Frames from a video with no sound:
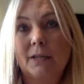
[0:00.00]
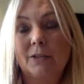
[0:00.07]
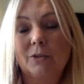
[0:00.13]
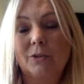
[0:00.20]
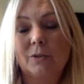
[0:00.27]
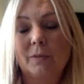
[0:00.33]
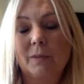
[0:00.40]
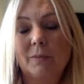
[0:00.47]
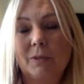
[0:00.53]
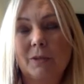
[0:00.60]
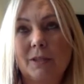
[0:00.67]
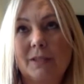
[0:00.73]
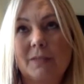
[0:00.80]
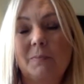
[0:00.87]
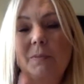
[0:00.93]
just remember
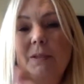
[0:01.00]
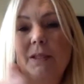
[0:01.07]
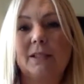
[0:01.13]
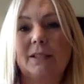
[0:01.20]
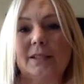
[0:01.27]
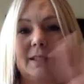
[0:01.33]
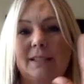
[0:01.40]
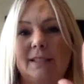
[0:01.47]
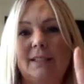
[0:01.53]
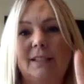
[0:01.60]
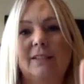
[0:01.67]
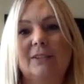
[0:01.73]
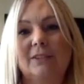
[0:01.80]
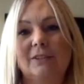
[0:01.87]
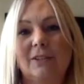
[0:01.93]
this big
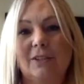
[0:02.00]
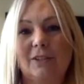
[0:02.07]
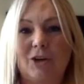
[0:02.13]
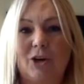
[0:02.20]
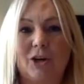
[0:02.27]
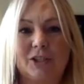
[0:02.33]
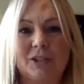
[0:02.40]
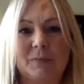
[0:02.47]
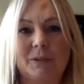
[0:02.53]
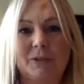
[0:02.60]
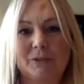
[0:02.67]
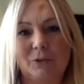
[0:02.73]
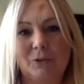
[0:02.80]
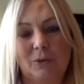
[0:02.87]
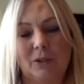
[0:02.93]
steel
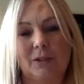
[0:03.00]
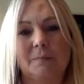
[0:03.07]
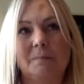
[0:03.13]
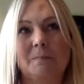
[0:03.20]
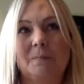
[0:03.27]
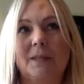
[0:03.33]
hospital door